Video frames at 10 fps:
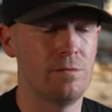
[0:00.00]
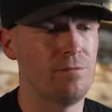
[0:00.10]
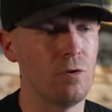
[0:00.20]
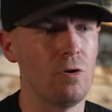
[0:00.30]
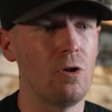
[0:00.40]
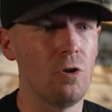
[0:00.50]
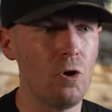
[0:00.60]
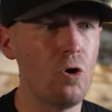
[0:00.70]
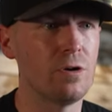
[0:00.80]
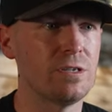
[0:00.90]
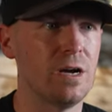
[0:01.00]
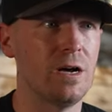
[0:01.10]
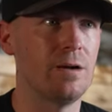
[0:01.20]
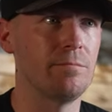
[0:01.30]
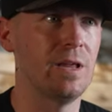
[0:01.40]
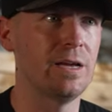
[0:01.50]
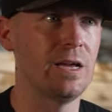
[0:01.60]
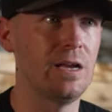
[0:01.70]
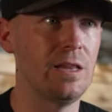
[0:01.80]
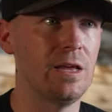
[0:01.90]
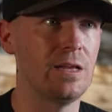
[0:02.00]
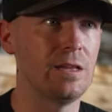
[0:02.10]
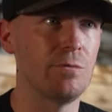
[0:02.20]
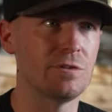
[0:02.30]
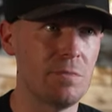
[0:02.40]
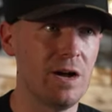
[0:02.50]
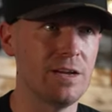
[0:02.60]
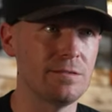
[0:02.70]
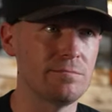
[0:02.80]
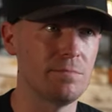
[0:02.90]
for a long time, like anything that was my